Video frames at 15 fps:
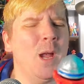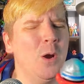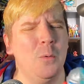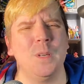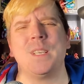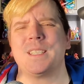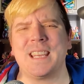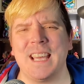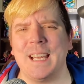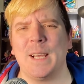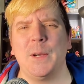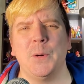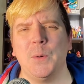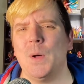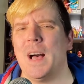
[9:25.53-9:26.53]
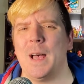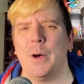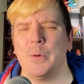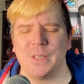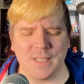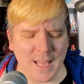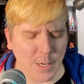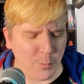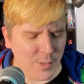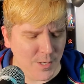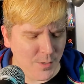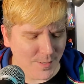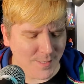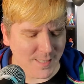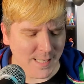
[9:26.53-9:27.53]
which is kind of cool. I always like when
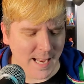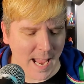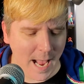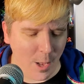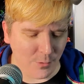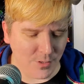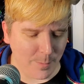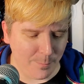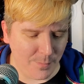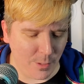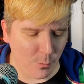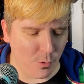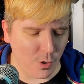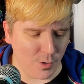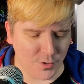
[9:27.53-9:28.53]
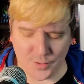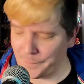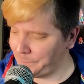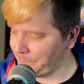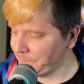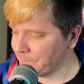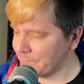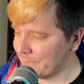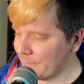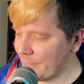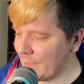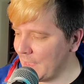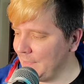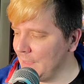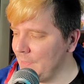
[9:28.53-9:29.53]
you can see how something works.
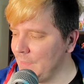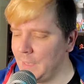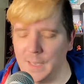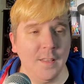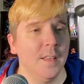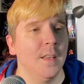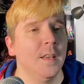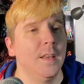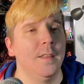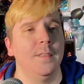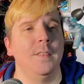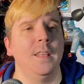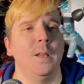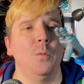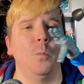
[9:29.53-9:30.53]
And then the